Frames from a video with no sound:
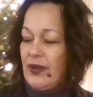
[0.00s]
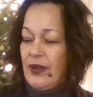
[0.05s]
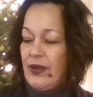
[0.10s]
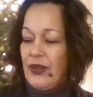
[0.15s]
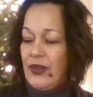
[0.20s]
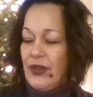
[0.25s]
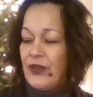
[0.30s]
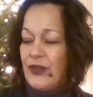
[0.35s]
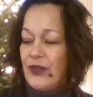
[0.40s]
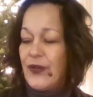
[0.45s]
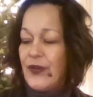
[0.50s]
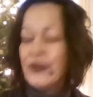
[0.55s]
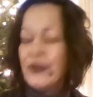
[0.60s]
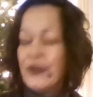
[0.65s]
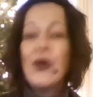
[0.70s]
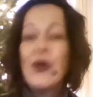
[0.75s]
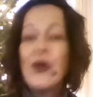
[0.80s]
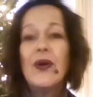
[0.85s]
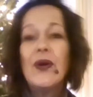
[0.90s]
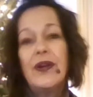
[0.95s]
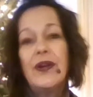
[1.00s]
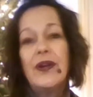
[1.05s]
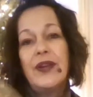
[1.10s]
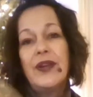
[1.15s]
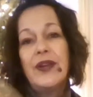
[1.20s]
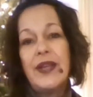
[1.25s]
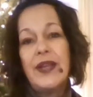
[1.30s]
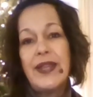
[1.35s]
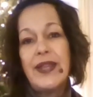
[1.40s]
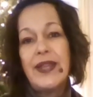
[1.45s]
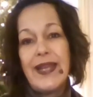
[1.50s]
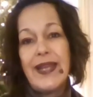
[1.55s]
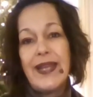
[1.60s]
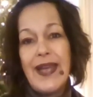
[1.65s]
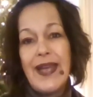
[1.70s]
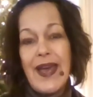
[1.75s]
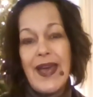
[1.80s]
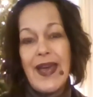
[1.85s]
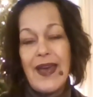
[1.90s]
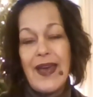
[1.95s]
The first card that I
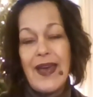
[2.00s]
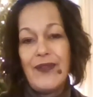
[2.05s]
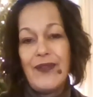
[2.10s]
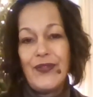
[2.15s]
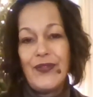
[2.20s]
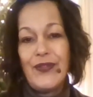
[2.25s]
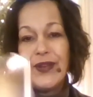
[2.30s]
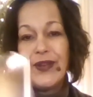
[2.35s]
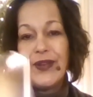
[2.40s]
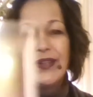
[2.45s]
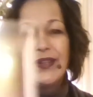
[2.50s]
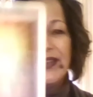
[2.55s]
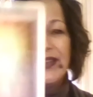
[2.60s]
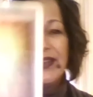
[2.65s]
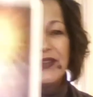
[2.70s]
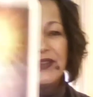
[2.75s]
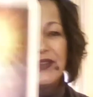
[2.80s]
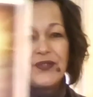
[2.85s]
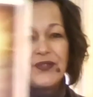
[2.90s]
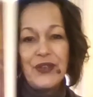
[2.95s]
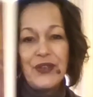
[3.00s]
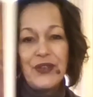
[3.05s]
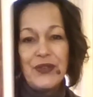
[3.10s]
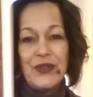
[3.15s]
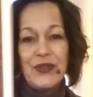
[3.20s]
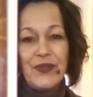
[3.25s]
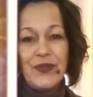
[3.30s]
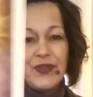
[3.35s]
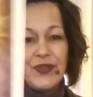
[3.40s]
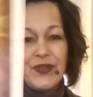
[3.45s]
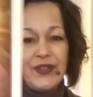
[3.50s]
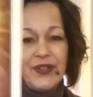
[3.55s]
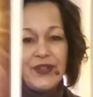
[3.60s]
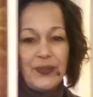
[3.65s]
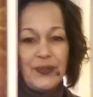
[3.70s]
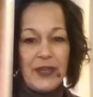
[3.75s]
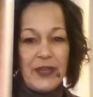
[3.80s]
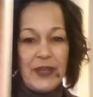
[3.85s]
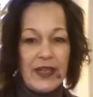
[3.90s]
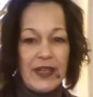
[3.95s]
have for you for this
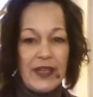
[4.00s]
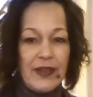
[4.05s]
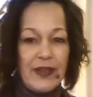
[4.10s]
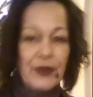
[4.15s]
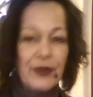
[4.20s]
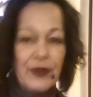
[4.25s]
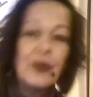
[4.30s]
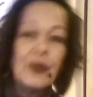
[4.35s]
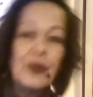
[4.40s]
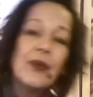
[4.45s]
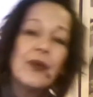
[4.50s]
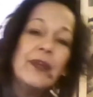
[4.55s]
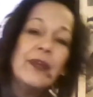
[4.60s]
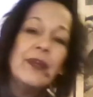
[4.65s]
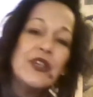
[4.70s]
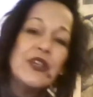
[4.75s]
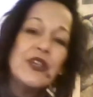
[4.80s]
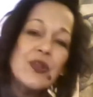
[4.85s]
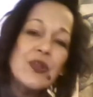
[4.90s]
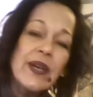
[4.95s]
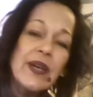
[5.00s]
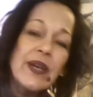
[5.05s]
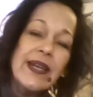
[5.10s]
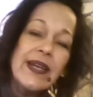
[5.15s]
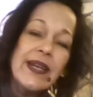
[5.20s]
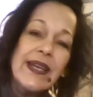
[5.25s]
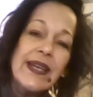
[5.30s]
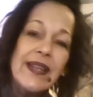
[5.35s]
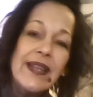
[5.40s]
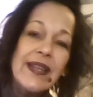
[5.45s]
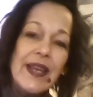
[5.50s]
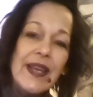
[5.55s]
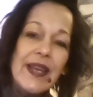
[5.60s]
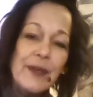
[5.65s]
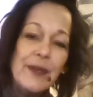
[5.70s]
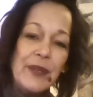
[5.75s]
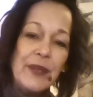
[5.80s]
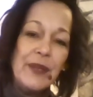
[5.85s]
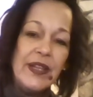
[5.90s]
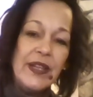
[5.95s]
week, I'm going to make sure I can get that
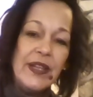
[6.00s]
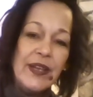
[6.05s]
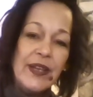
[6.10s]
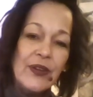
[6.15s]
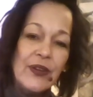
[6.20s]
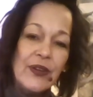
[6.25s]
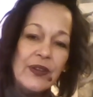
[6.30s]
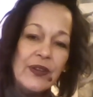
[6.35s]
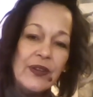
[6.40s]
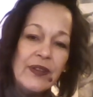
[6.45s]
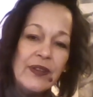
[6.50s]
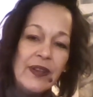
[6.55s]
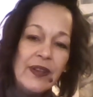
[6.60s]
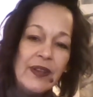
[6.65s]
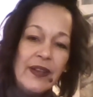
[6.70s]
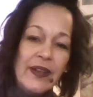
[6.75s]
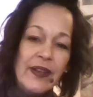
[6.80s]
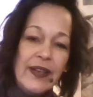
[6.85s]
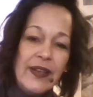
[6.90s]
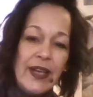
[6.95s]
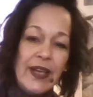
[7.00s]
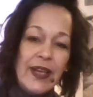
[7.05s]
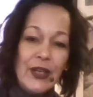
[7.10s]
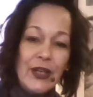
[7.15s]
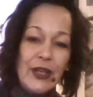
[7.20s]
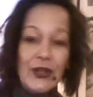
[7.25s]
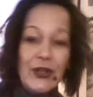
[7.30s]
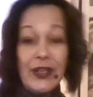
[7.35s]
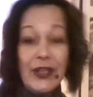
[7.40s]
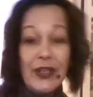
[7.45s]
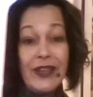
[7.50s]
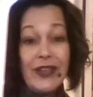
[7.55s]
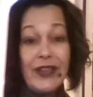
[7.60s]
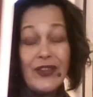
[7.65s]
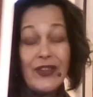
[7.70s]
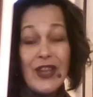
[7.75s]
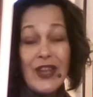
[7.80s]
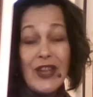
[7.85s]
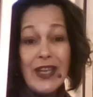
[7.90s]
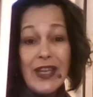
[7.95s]
up in there and get it good. It's
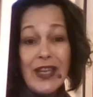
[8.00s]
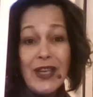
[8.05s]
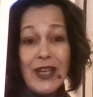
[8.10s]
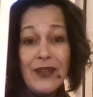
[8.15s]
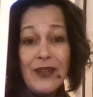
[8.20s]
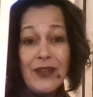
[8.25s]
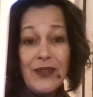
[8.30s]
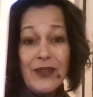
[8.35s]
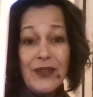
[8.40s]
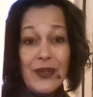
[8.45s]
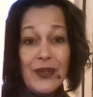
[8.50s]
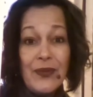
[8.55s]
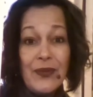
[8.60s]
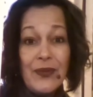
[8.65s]
Thinking of You.